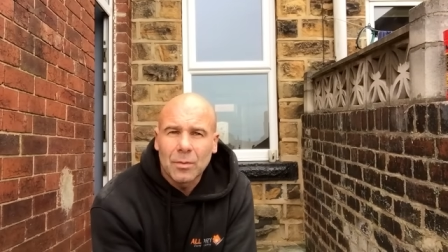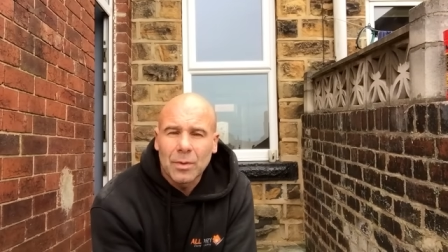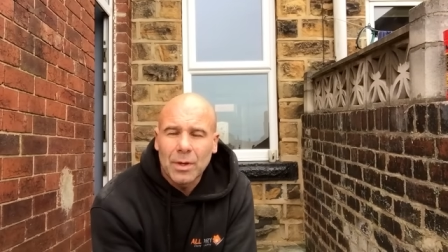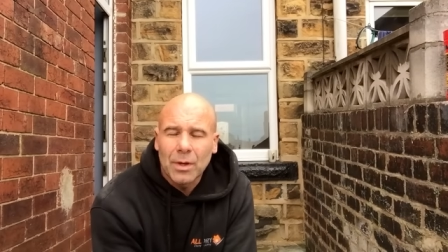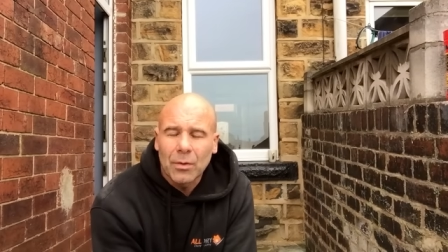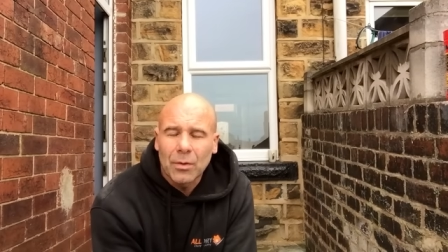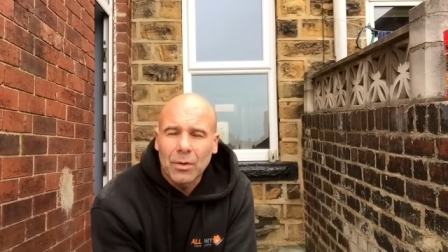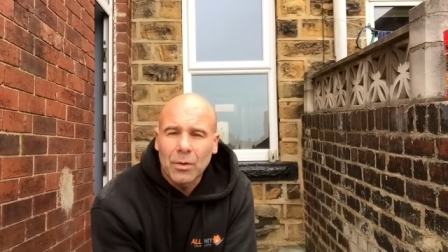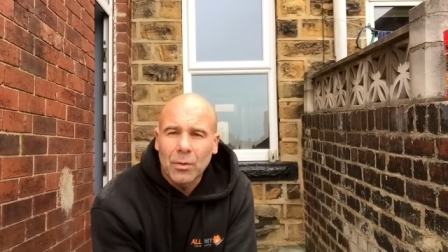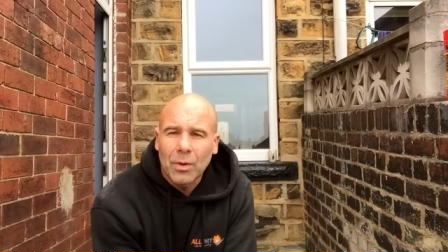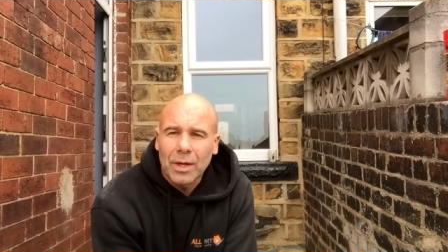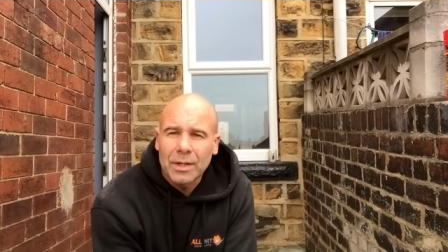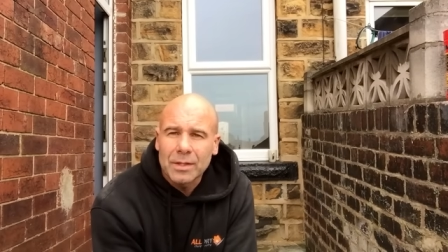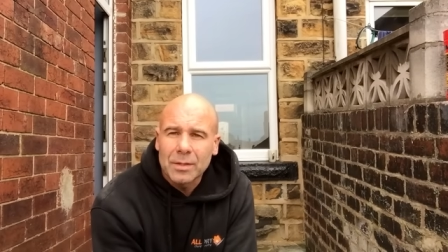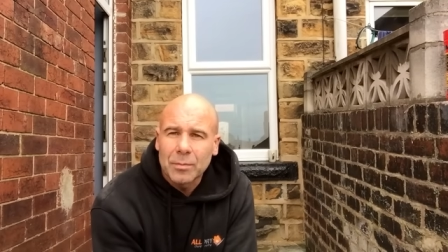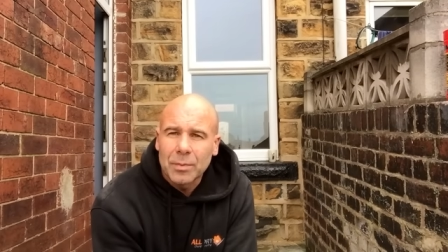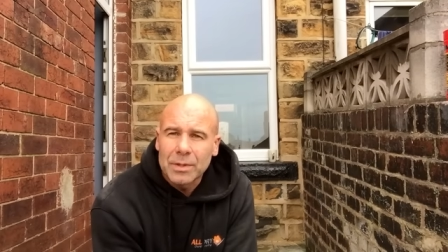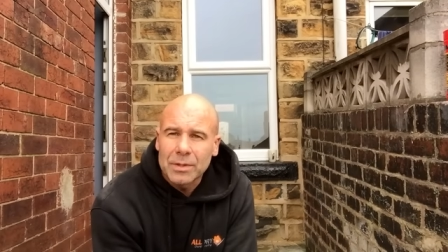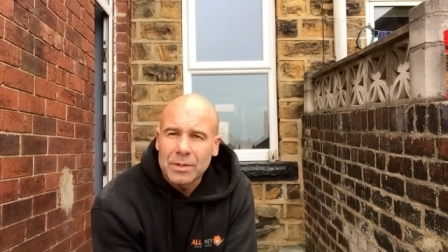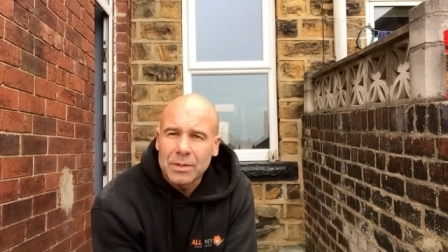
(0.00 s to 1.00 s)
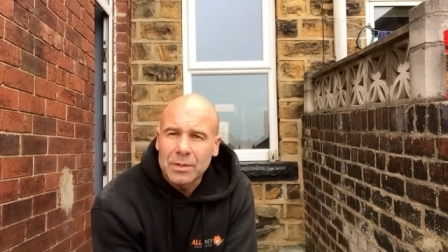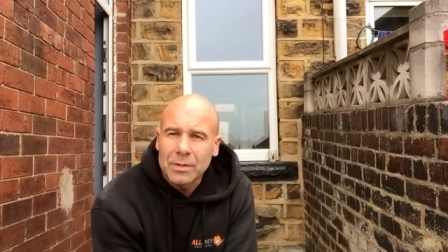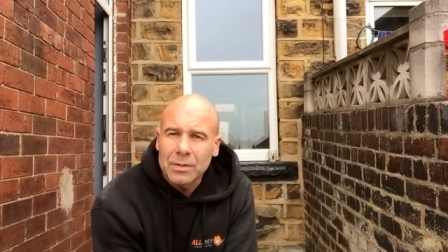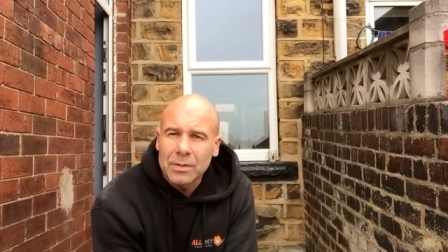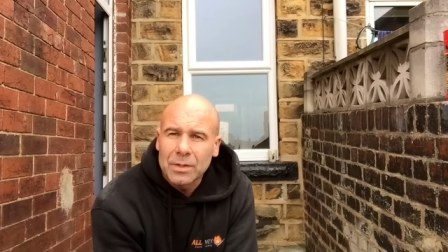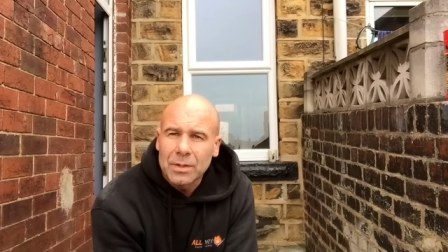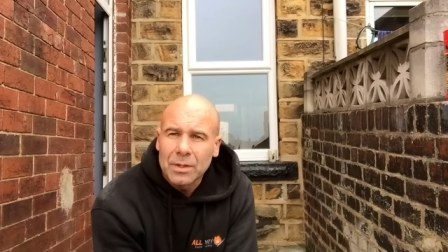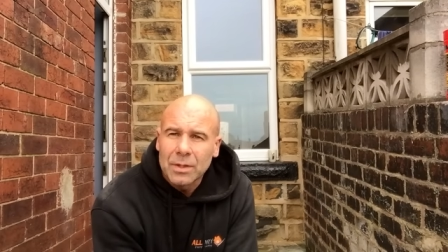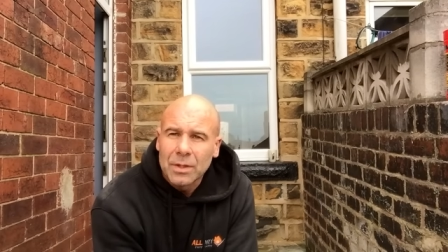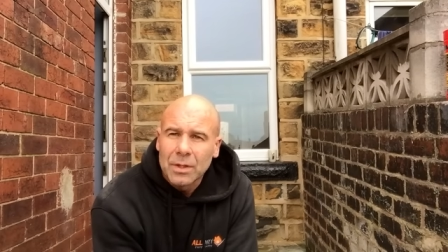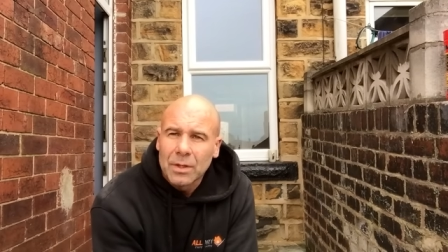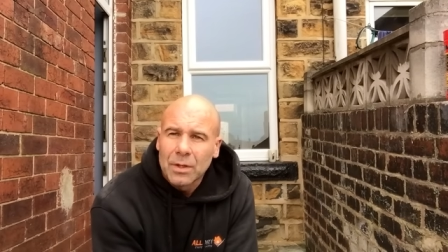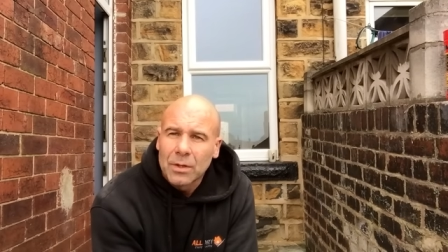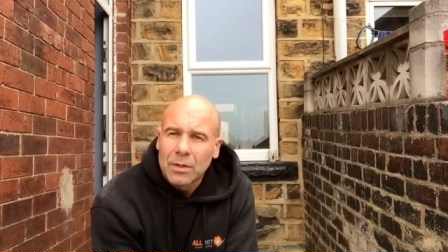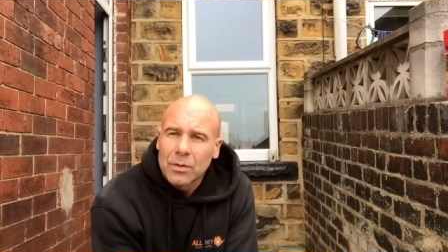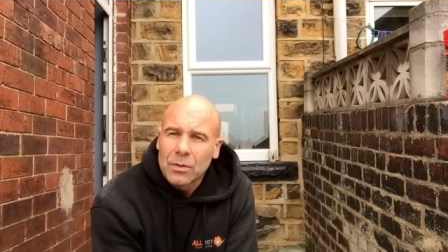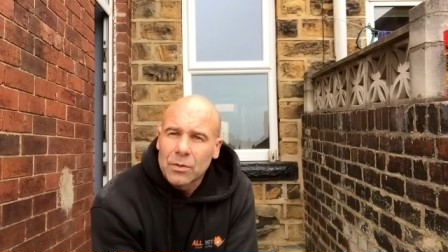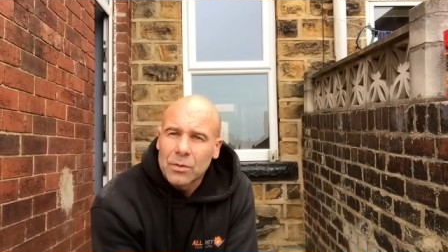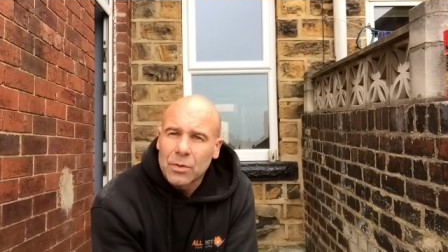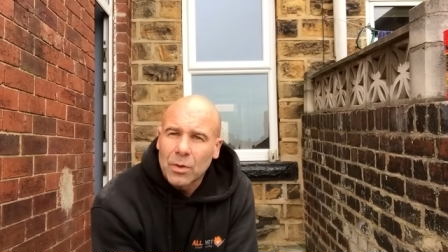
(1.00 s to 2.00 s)
we're not going to go out of business,
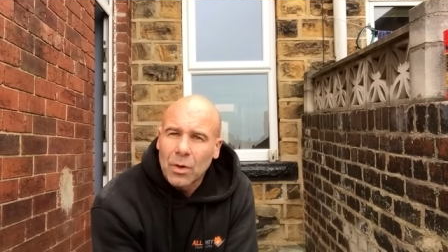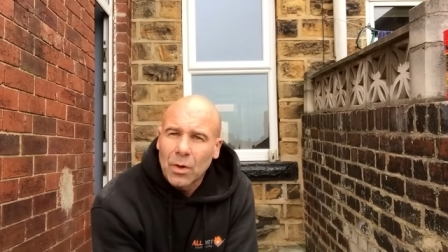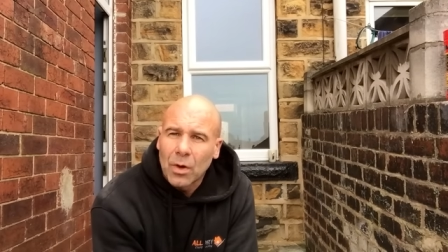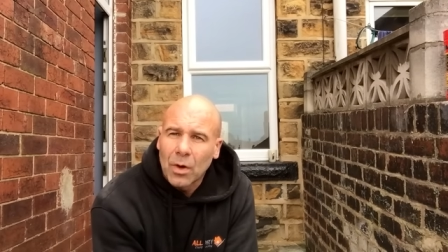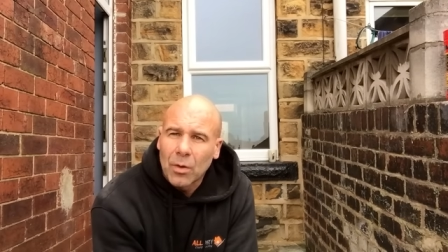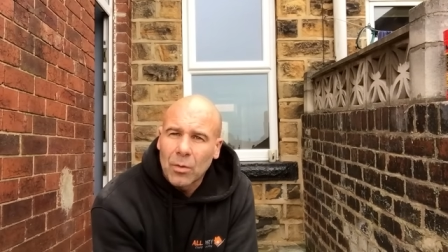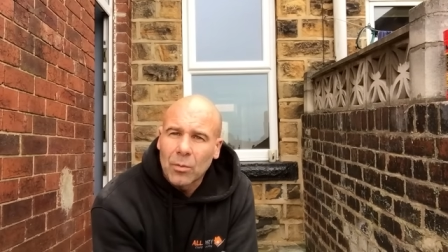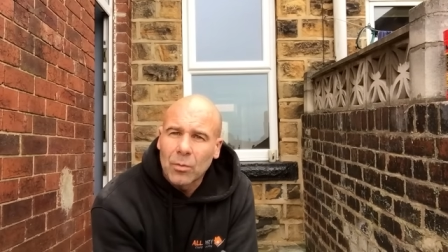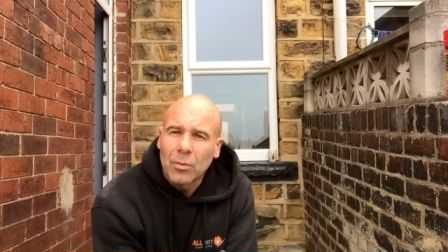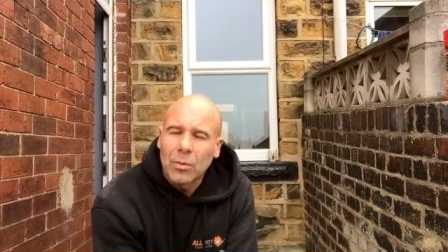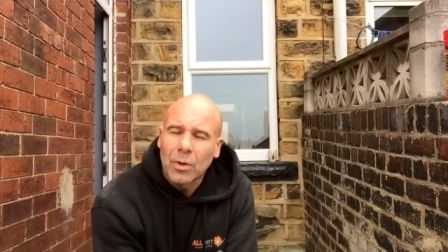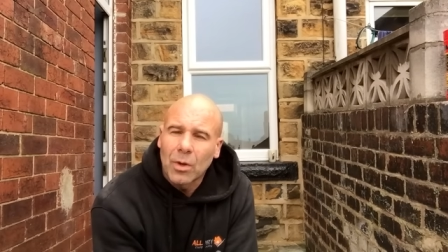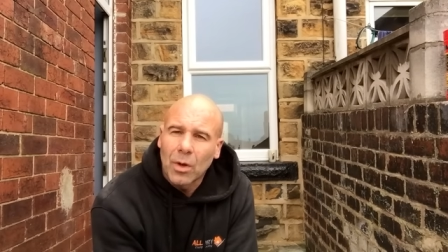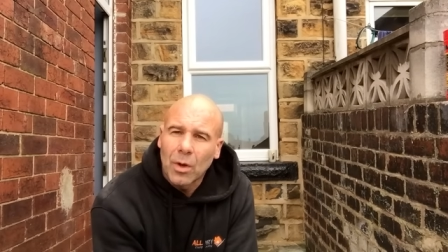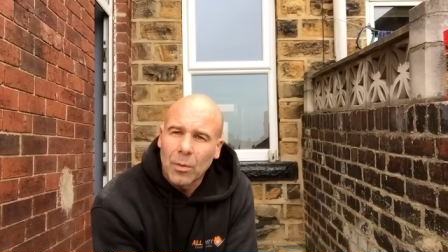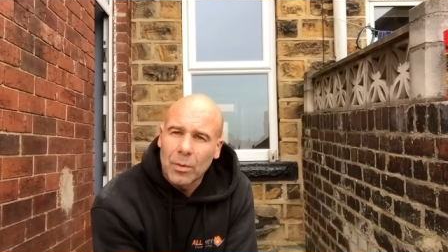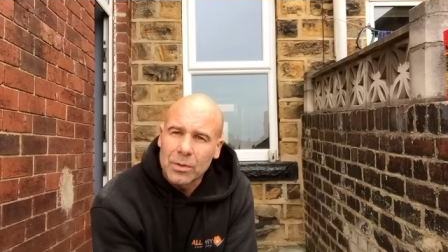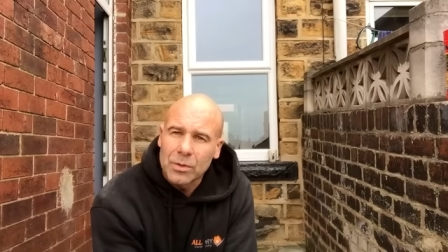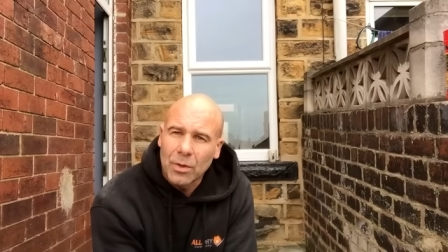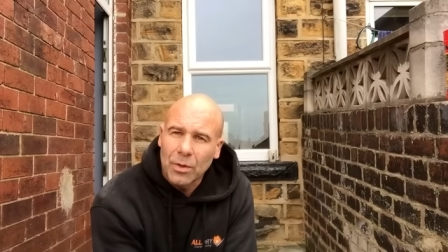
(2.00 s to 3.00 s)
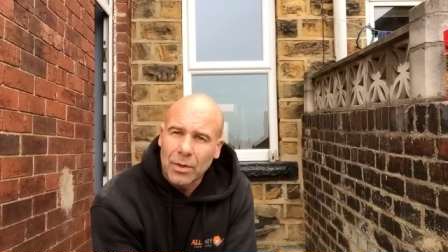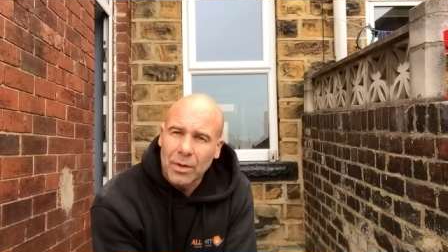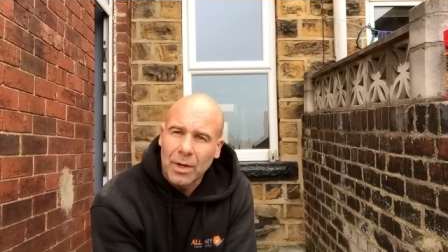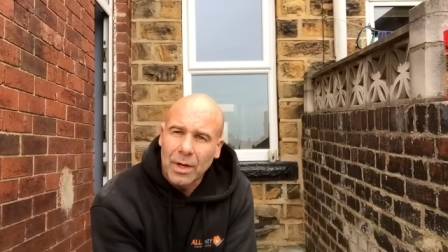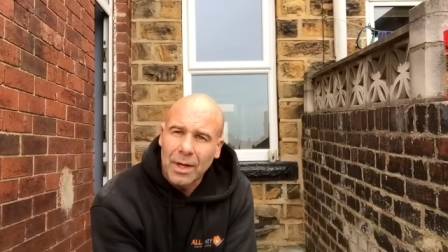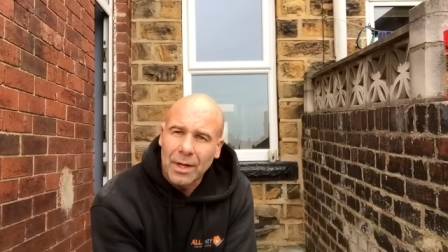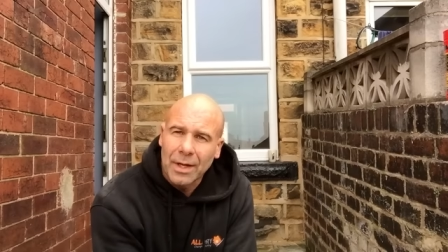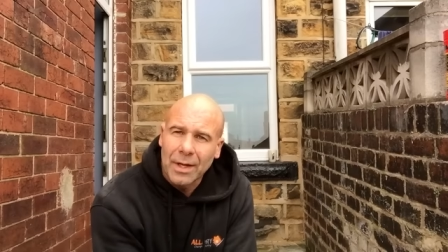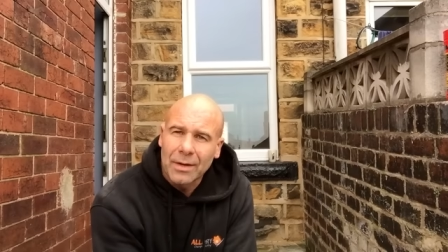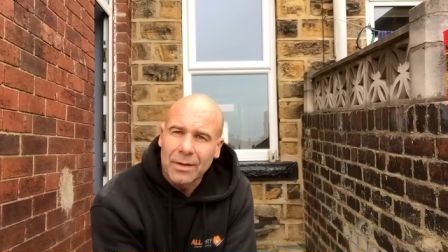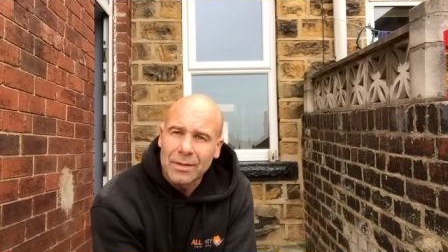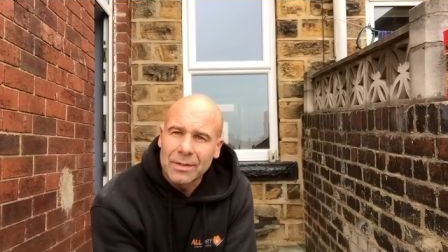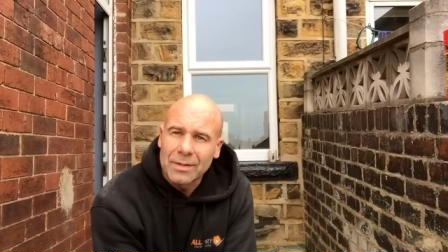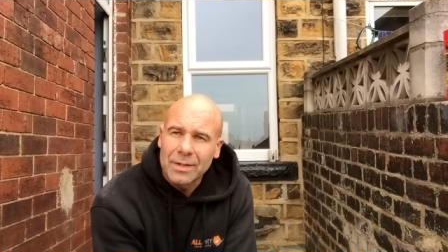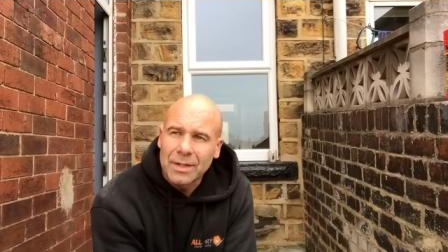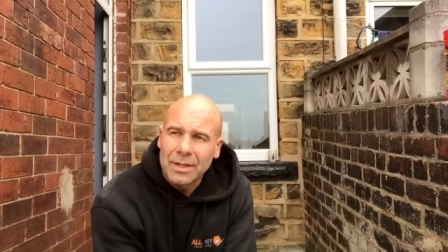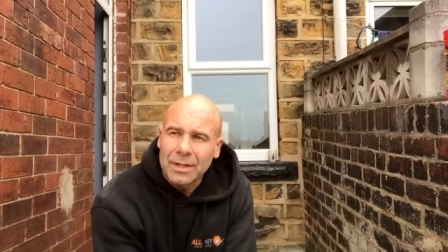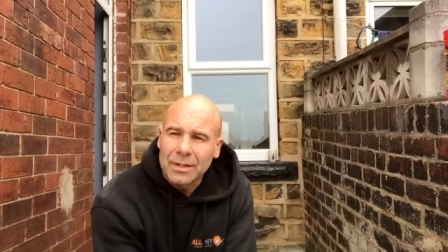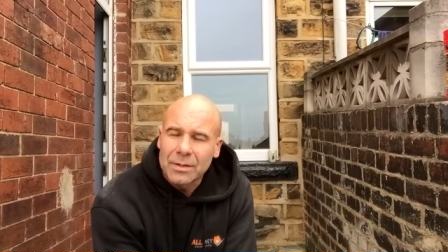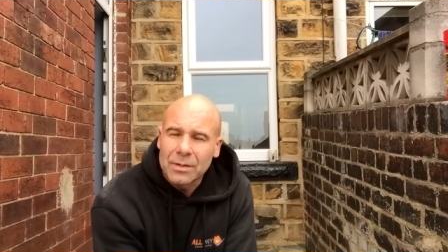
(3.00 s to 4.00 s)
so we'll always honour our
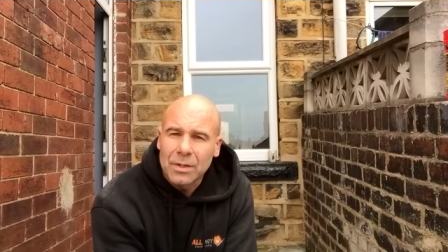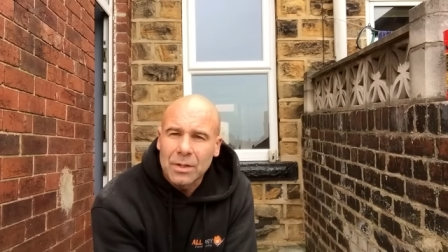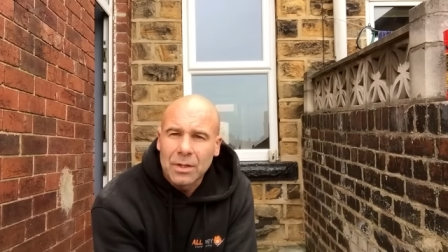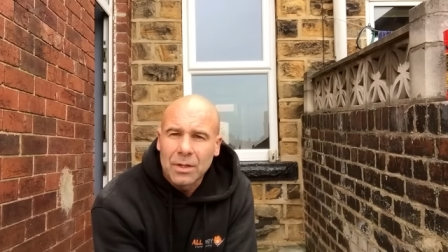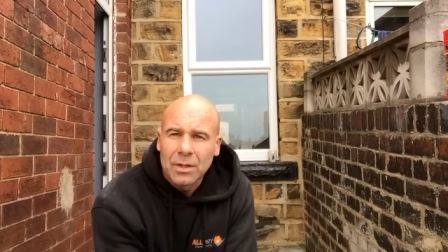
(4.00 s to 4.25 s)
guarantees